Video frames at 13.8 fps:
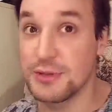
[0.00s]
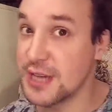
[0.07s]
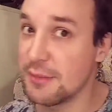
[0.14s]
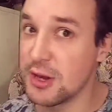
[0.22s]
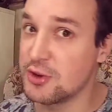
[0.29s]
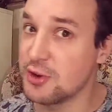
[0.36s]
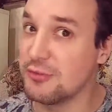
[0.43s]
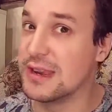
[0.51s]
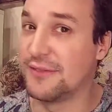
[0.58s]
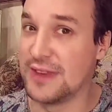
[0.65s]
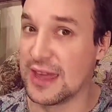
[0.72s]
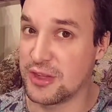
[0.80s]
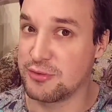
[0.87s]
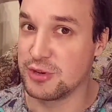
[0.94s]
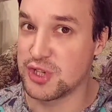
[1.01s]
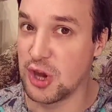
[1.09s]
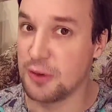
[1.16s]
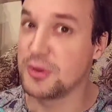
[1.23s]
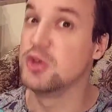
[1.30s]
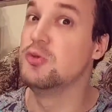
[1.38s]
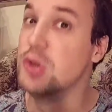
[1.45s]
Don't tell me you don't live next to a
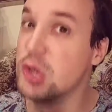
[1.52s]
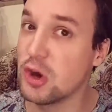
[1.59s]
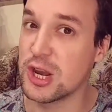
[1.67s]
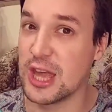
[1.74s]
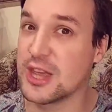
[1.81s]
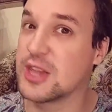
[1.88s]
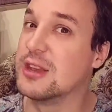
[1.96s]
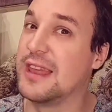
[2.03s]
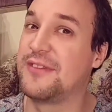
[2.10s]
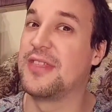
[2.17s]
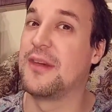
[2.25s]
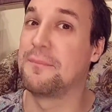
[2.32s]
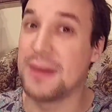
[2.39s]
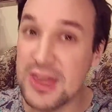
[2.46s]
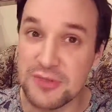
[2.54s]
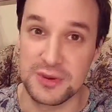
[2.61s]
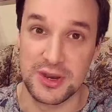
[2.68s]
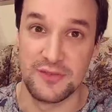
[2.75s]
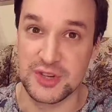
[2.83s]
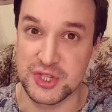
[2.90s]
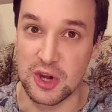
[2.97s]
shop. You look like you live in the
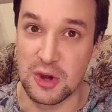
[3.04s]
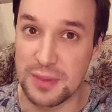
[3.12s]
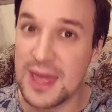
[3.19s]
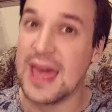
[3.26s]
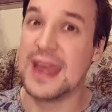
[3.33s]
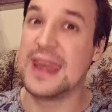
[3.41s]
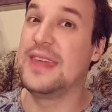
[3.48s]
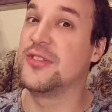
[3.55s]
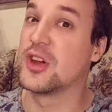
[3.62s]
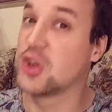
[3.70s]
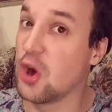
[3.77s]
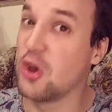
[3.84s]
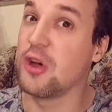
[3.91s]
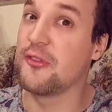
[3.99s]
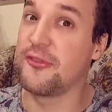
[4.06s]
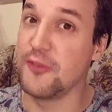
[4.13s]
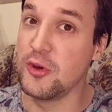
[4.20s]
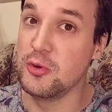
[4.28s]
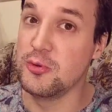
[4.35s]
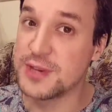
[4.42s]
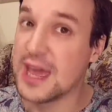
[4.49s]
basement of a shop and eat the gone-off
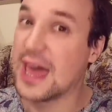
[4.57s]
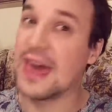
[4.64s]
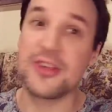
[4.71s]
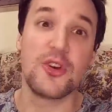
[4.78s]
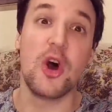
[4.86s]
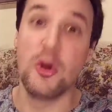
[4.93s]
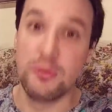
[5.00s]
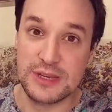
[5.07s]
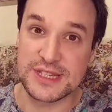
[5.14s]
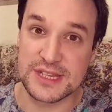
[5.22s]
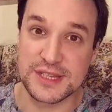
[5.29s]
food as your only